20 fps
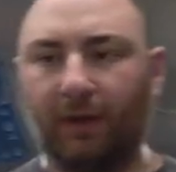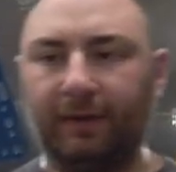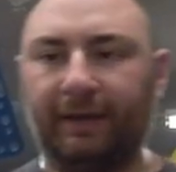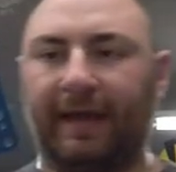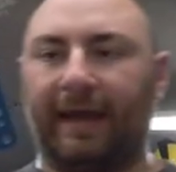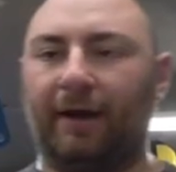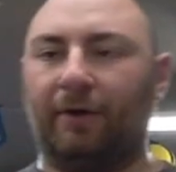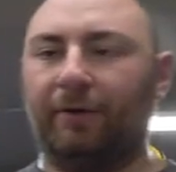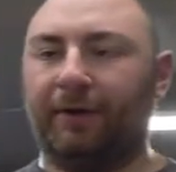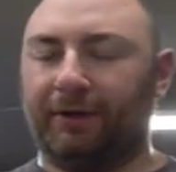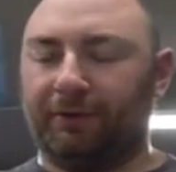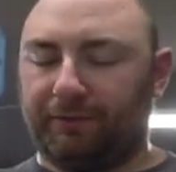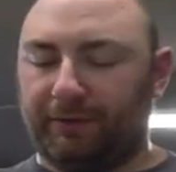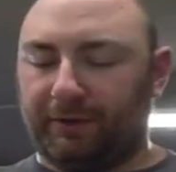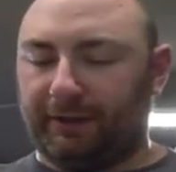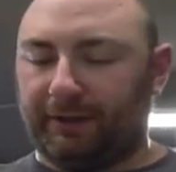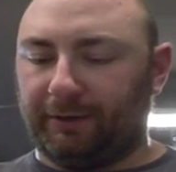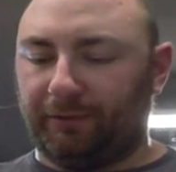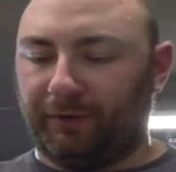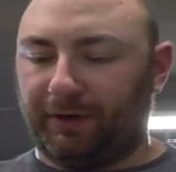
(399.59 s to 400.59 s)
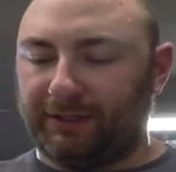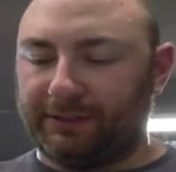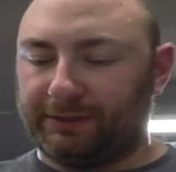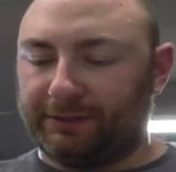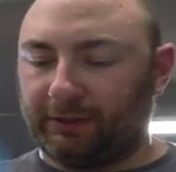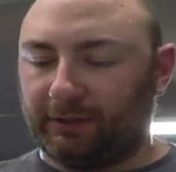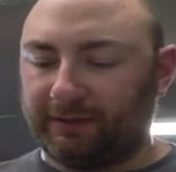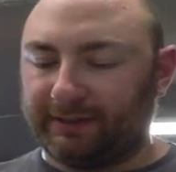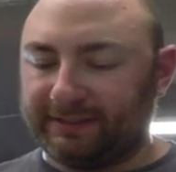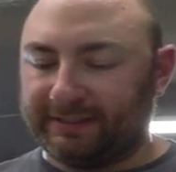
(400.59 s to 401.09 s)
now we can really
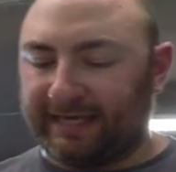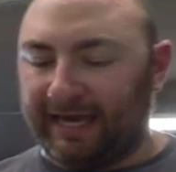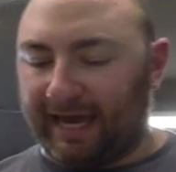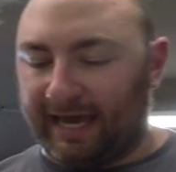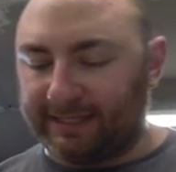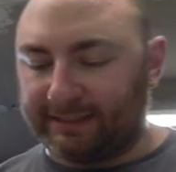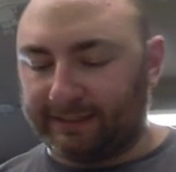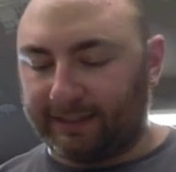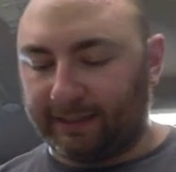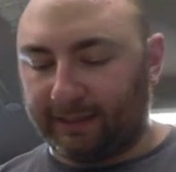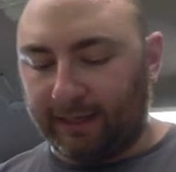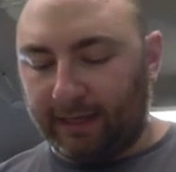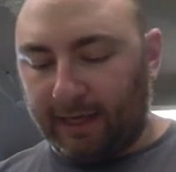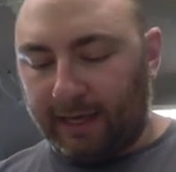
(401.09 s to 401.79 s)
reinstall this gasket.